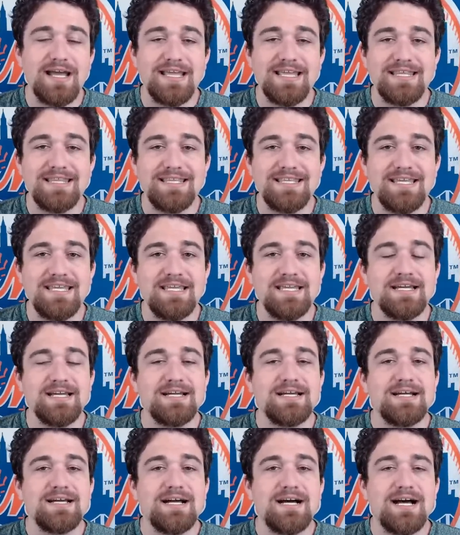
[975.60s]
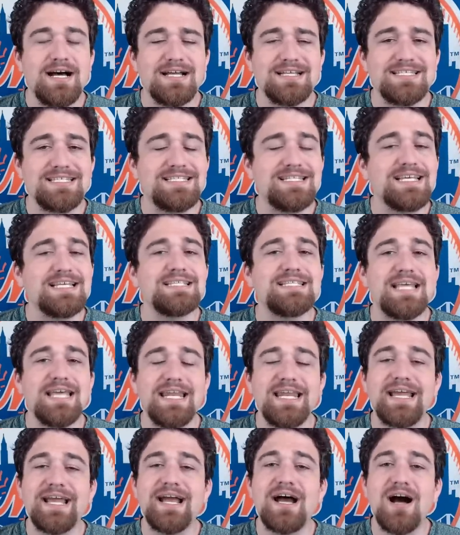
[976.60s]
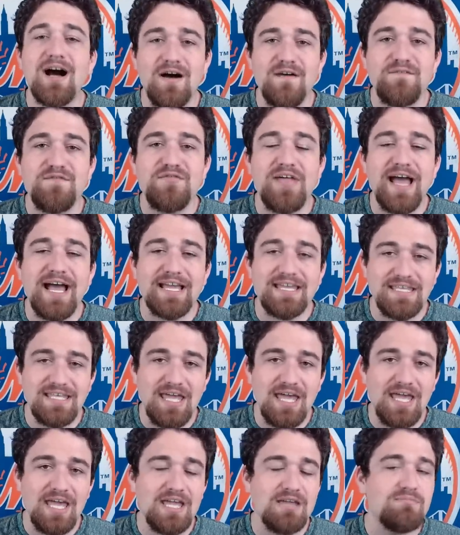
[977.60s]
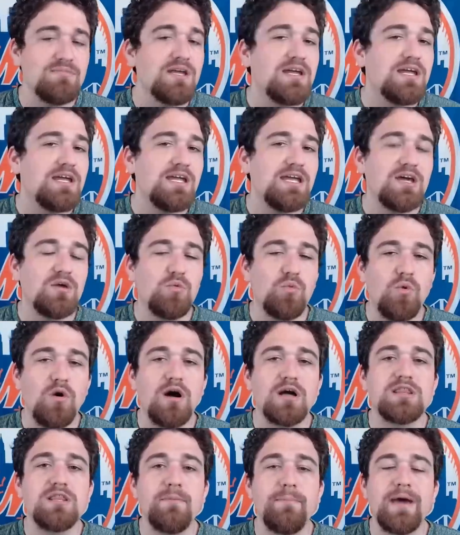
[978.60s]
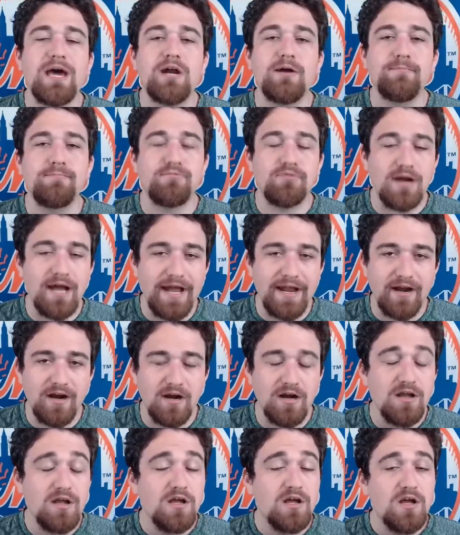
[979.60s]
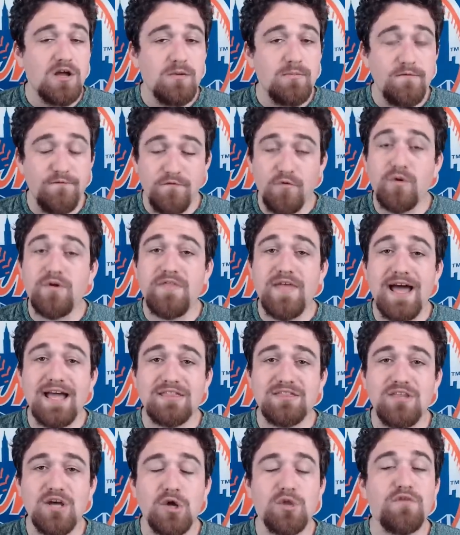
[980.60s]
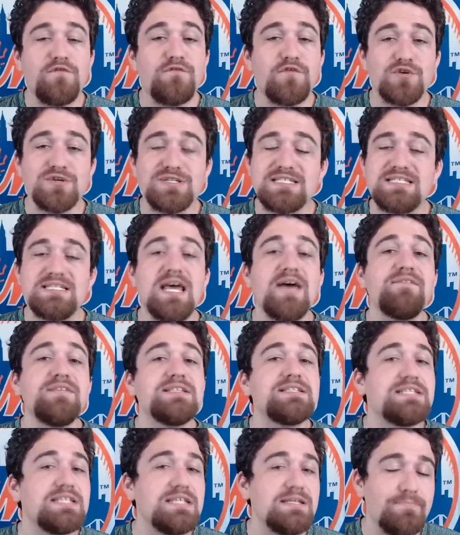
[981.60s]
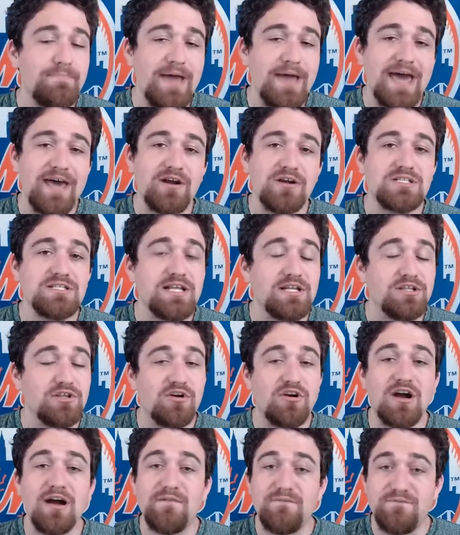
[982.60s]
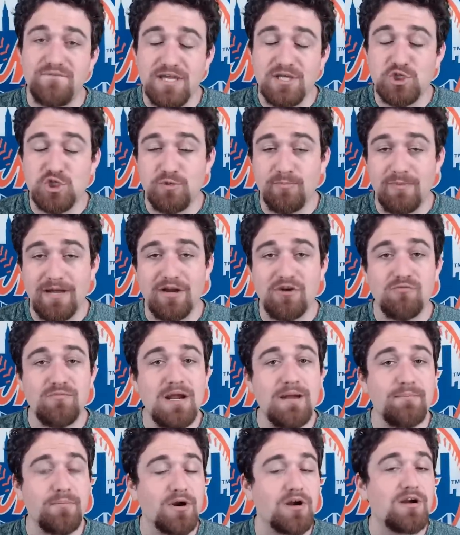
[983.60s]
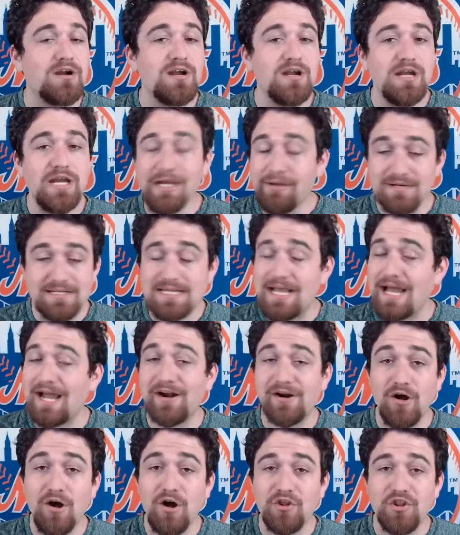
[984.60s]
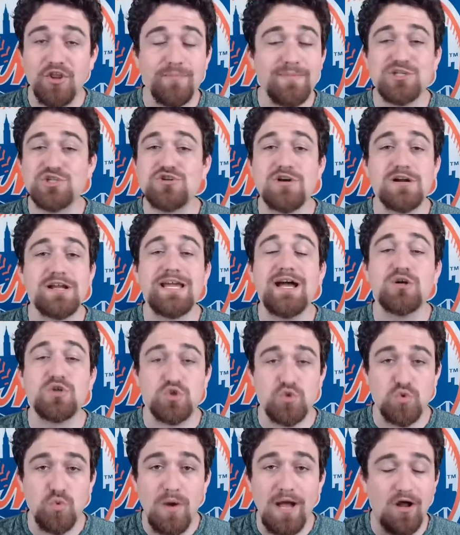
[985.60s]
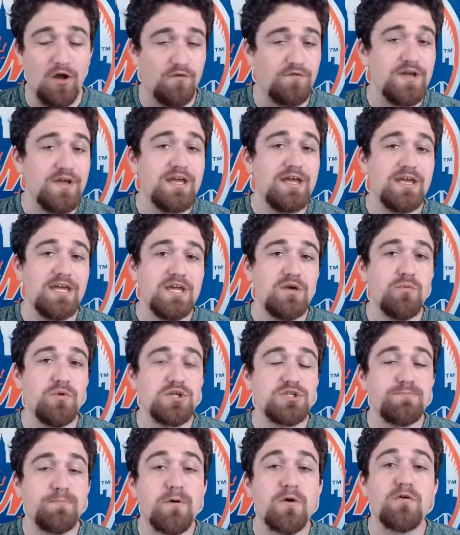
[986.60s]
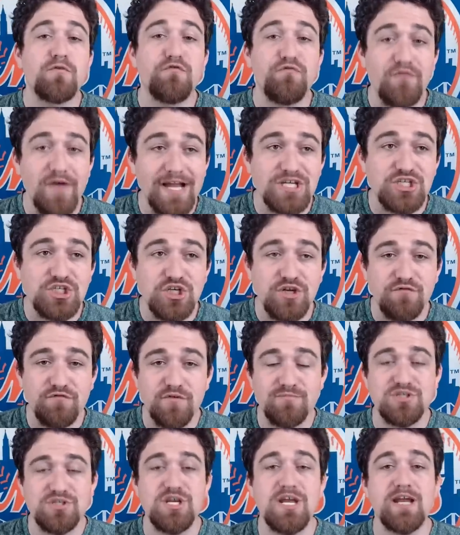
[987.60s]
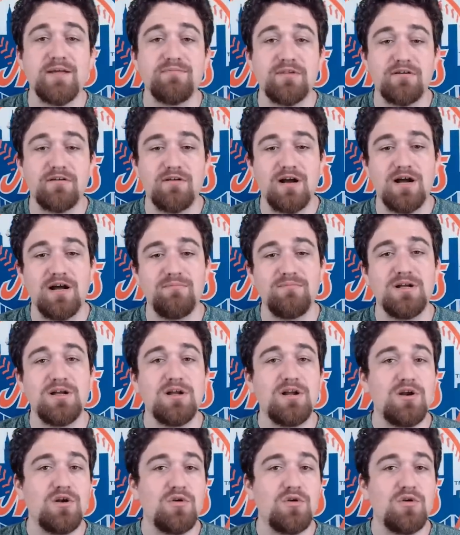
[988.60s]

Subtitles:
in the sixth inning of that game. He had walked the batter prior. Before that, though, the first 17 batters that DeGrom faced, you might remember, he retired all of them and struck out 12. It was perfection from Jacob DeGrom.